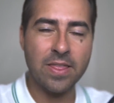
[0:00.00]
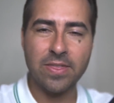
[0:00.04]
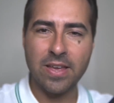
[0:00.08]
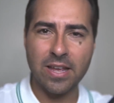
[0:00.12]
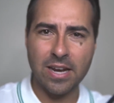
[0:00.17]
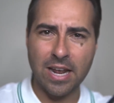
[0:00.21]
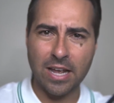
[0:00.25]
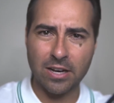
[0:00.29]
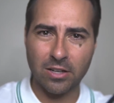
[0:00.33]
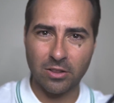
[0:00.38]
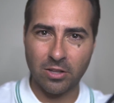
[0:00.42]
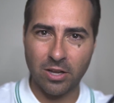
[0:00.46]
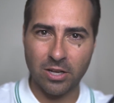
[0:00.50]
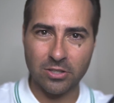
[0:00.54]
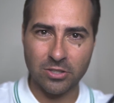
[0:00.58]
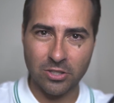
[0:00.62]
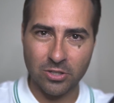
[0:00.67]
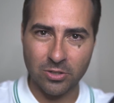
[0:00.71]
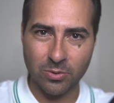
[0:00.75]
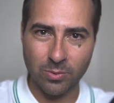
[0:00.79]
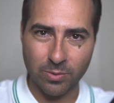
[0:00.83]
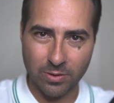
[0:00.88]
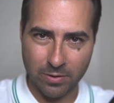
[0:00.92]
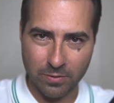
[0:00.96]
and that had a lot to
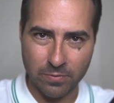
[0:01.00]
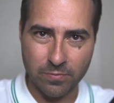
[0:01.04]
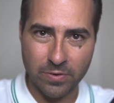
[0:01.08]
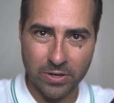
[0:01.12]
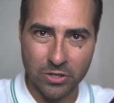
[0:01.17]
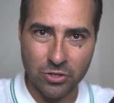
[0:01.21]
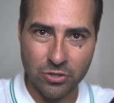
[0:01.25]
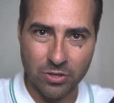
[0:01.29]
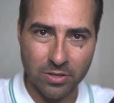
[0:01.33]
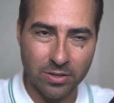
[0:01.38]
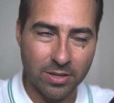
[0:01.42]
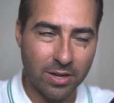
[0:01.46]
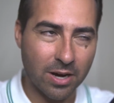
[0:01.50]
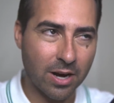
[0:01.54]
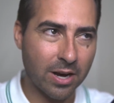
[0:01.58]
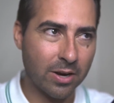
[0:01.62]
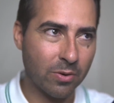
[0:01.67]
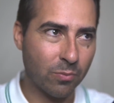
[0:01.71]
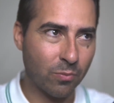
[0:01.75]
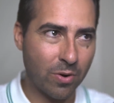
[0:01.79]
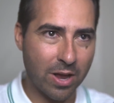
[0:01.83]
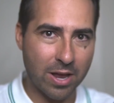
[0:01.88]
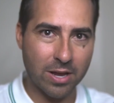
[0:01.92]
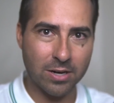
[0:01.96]
do with the fiction that I
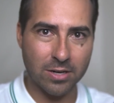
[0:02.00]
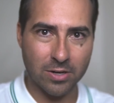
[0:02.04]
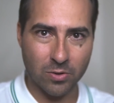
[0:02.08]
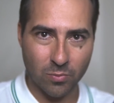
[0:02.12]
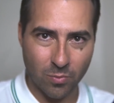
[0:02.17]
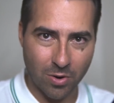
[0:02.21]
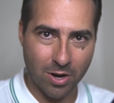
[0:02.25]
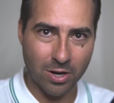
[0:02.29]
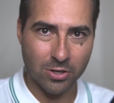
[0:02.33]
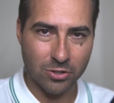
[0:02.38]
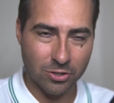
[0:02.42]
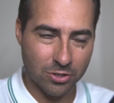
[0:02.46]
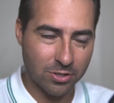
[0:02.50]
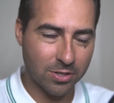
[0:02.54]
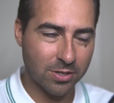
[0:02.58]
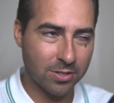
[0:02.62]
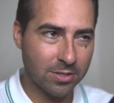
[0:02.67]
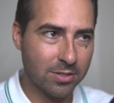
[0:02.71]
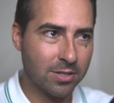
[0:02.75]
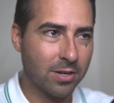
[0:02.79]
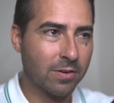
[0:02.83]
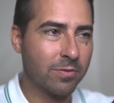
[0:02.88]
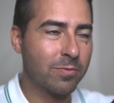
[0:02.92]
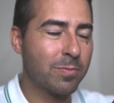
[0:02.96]
read and watched and
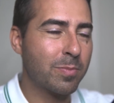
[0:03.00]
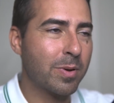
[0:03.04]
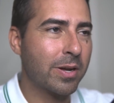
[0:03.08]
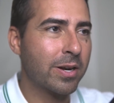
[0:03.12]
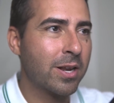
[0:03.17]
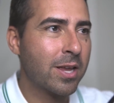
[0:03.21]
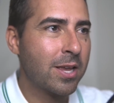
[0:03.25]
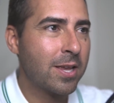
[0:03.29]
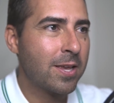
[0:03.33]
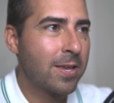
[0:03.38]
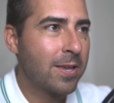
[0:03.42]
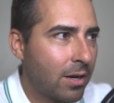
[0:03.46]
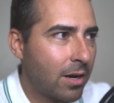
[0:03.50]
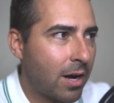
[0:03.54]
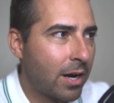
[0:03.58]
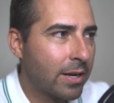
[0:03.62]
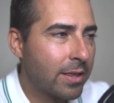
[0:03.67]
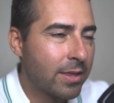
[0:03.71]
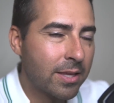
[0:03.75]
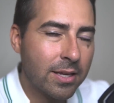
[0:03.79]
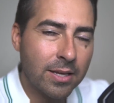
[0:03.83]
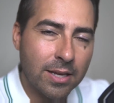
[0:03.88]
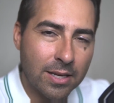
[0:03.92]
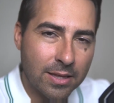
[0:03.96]
stuff. But I
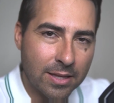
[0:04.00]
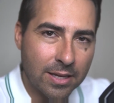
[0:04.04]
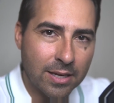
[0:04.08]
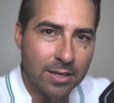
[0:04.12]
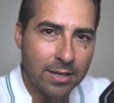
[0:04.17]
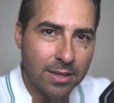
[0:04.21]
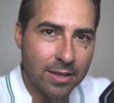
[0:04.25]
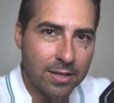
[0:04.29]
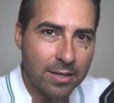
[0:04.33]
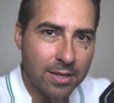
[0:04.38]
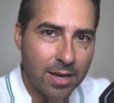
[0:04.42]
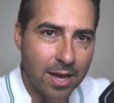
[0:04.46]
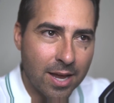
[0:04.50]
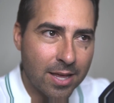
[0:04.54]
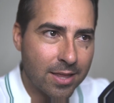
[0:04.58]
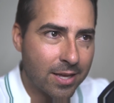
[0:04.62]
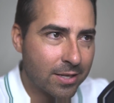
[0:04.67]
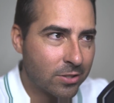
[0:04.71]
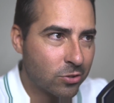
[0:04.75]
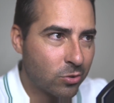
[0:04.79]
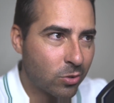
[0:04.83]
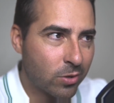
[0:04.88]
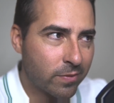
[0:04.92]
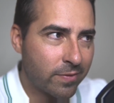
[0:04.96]
think at the end of the day,
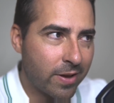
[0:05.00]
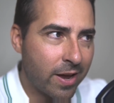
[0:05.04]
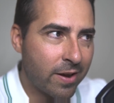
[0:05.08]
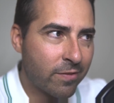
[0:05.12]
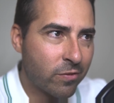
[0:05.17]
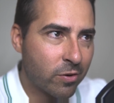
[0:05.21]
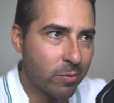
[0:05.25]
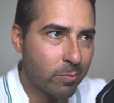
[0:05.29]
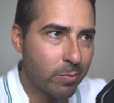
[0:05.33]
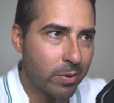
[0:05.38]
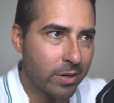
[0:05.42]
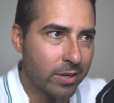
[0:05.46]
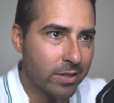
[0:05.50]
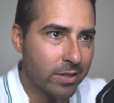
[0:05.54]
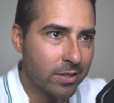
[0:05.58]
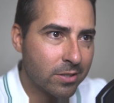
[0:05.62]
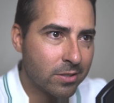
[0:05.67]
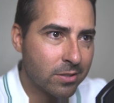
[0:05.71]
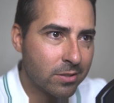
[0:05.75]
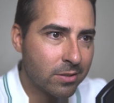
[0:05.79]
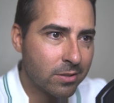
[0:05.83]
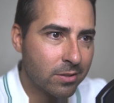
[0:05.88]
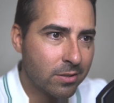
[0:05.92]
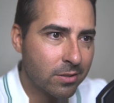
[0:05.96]
that's sort of
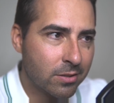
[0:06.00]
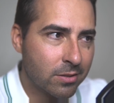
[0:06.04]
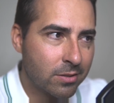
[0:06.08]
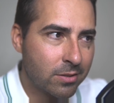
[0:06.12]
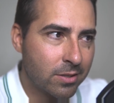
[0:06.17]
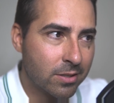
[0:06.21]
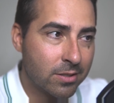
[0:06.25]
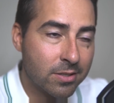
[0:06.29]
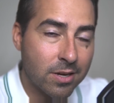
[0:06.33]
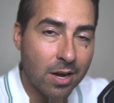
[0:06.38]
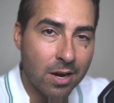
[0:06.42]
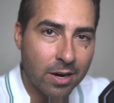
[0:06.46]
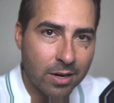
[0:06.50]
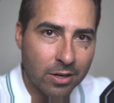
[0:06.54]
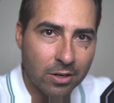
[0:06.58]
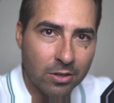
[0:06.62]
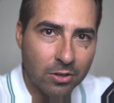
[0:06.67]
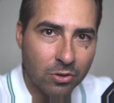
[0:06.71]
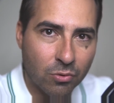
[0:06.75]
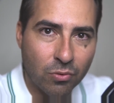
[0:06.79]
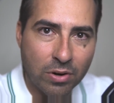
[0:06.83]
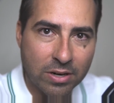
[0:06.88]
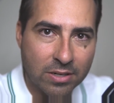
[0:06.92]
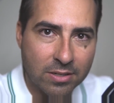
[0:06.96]
everybody's desire,
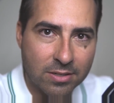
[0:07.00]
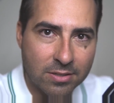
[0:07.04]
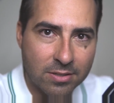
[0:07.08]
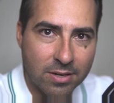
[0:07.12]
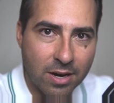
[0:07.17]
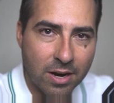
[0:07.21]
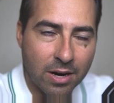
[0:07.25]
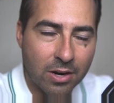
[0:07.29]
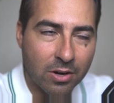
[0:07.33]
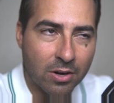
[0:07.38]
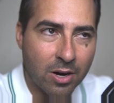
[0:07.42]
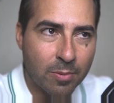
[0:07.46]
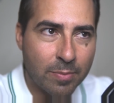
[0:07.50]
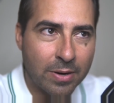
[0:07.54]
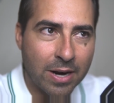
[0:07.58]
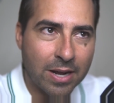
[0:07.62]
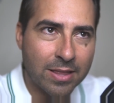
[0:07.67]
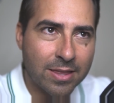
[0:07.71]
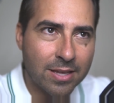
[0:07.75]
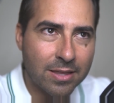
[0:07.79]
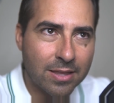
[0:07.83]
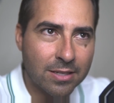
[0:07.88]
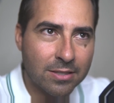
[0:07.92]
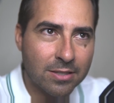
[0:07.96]
great desire. I mean, I
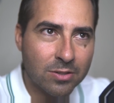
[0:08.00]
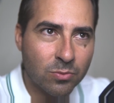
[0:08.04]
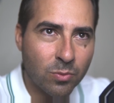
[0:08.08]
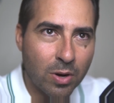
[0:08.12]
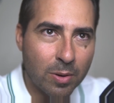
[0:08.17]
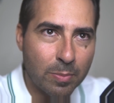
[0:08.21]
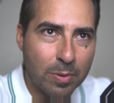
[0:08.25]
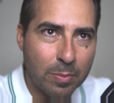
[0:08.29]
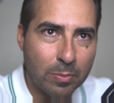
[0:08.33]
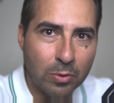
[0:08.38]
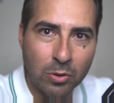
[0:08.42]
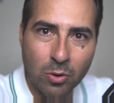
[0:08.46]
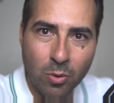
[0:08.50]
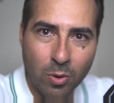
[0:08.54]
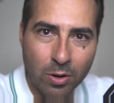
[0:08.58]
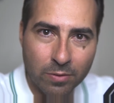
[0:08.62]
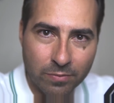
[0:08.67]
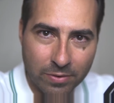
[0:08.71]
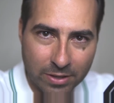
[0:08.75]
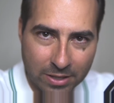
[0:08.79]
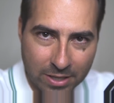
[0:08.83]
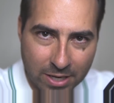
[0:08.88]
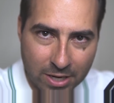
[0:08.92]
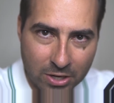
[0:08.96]
think this is why people go on
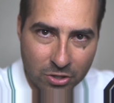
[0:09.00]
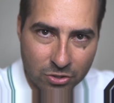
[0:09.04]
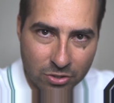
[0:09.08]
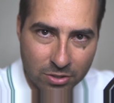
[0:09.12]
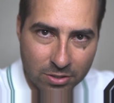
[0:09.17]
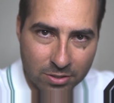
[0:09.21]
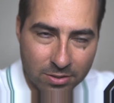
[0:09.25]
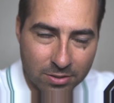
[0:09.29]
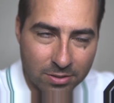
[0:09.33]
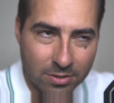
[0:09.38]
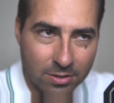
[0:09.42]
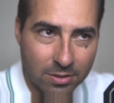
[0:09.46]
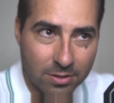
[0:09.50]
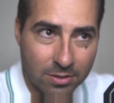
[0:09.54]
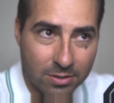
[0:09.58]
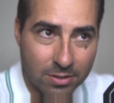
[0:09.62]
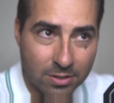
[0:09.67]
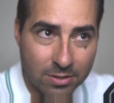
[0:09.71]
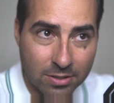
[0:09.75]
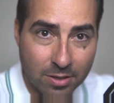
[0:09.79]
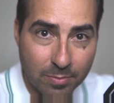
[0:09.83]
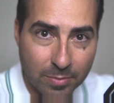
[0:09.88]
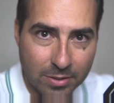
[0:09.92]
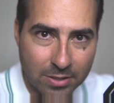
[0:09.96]
vacations to
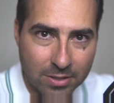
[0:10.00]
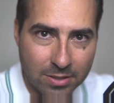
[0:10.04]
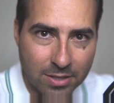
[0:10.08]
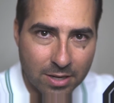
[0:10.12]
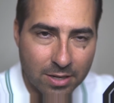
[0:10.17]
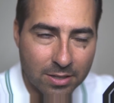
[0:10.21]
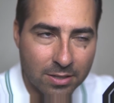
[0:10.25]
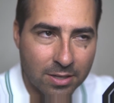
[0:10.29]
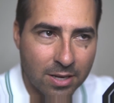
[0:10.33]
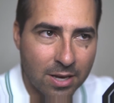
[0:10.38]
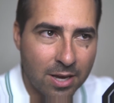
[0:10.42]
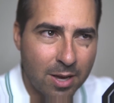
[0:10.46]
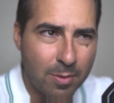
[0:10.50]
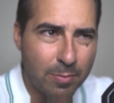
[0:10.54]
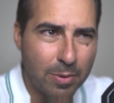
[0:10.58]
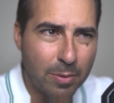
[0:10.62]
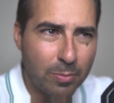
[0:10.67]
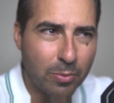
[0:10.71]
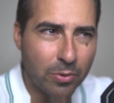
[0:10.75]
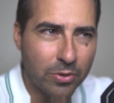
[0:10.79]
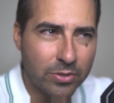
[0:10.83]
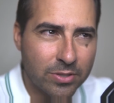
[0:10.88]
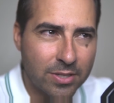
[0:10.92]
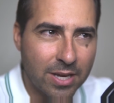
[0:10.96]
some extent.
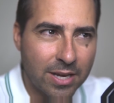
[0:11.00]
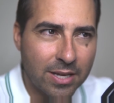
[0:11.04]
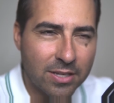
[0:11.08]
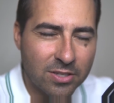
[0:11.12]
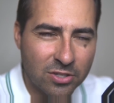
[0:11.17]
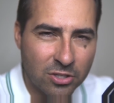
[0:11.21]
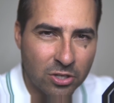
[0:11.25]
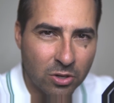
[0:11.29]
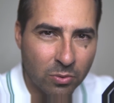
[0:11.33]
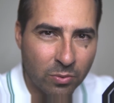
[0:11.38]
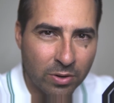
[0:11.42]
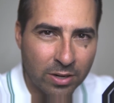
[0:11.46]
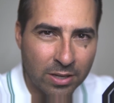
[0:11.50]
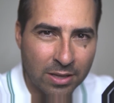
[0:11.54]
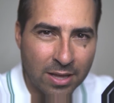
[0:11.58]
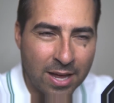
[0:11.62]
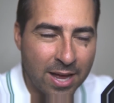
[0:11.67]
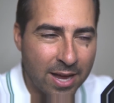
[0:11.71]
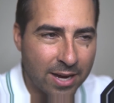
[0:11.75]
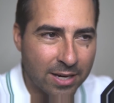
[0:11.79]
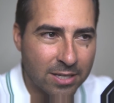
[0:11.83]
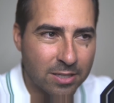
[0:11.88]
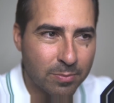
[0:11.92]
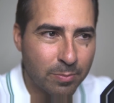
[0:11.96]
People say it's to
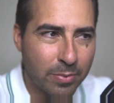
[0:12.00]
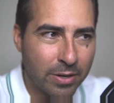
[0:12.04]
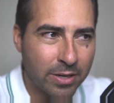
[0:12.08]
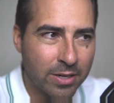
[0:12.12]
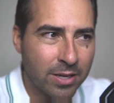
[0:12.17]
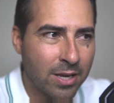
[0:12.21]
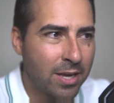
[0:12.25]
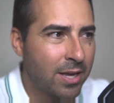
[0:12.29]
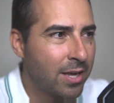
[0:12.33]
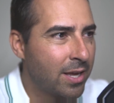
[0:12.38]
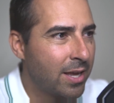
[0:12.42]
relax, but